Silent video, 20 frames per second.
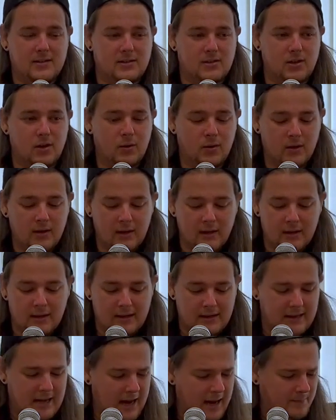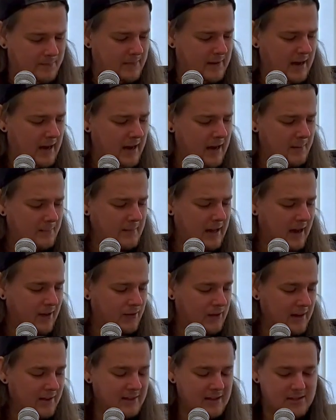So yeah, I
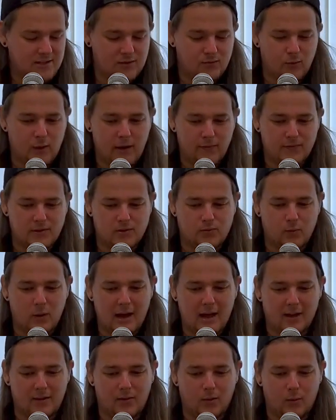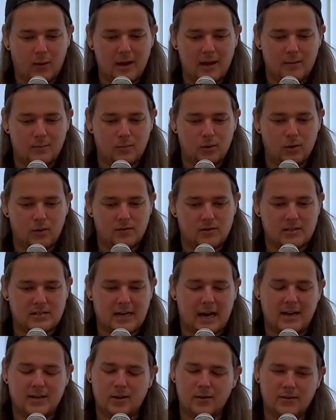think this riff as well, the way it moves, because
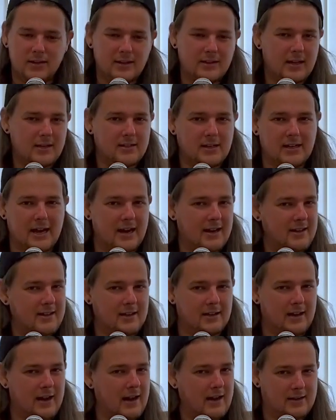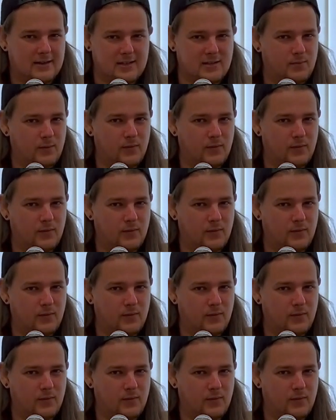I don't think they've done anything like this